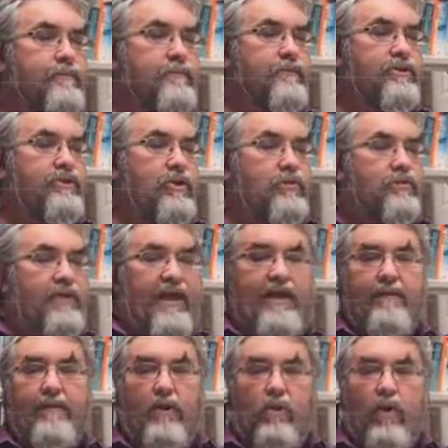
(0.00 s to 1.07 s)
So think
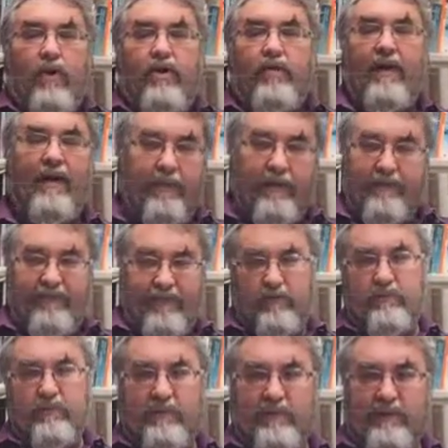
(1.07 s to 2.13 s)
about what your area of
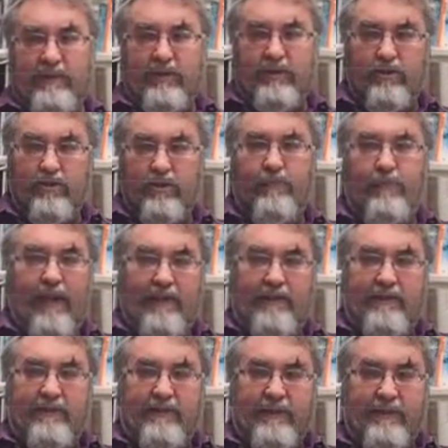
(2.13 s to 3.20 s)
interest in digital
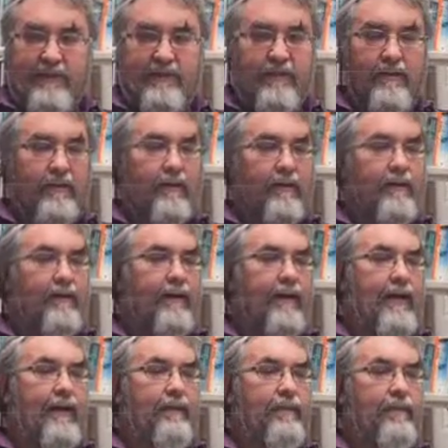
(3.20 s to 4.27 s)
humanities is,
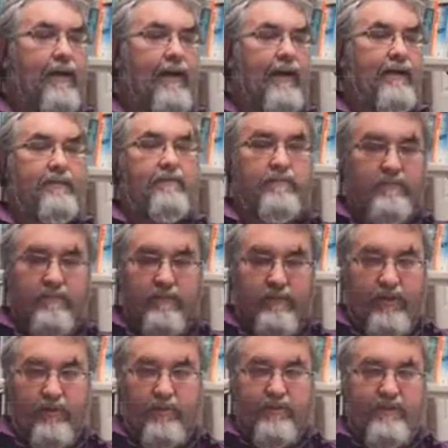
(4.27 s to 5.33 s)
and
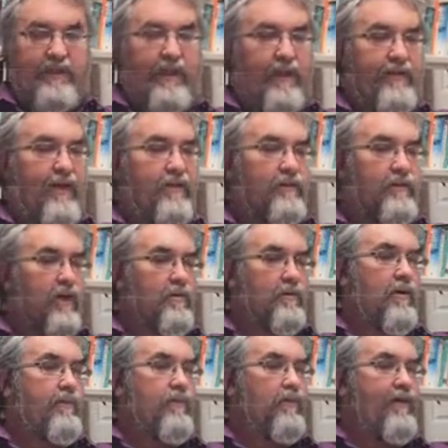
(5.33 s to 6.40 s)
see how that would come
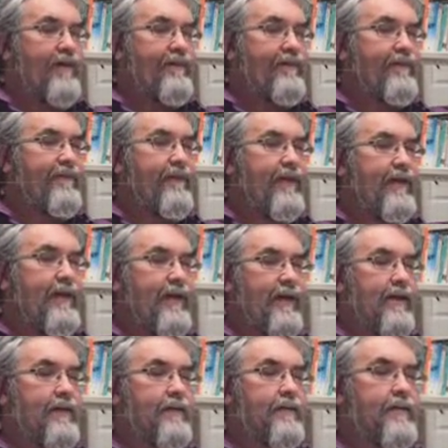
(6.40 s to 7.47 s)
up with
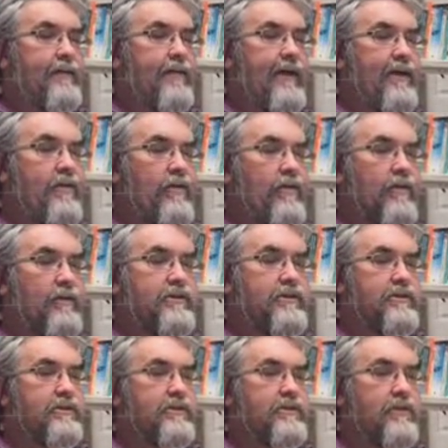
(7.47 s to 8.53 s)
a
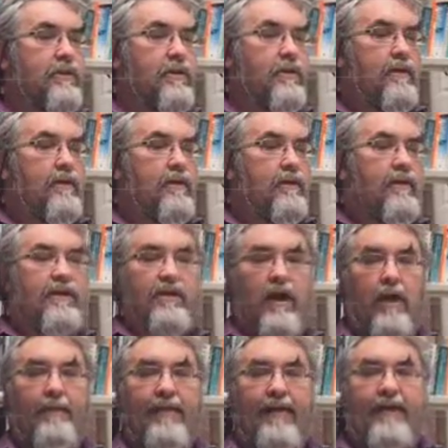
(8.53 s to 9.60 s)
course or a
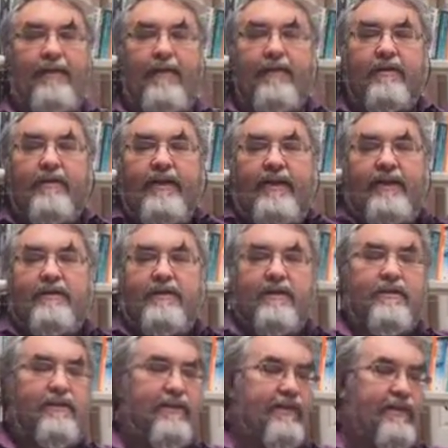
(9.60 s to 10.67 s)
topic. And the other thing is
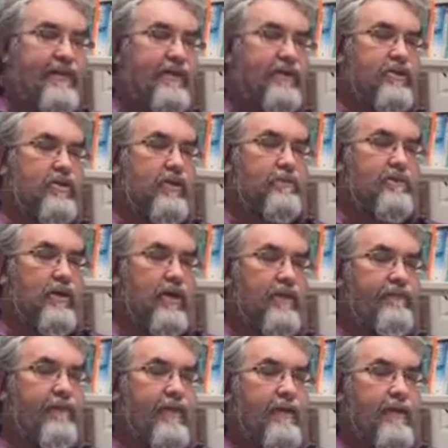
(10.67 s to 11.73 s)
to think in terms
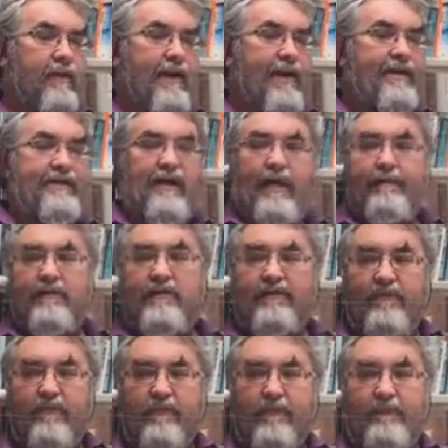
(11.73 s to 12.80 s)
of examples of
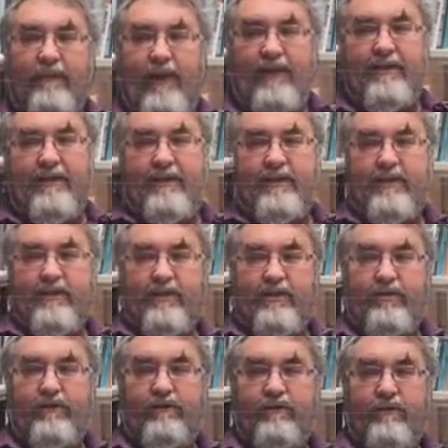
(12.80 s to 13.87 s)
good and bad teaching
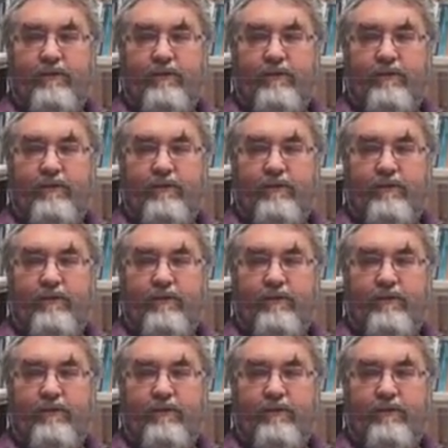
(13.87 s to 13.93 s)
that you've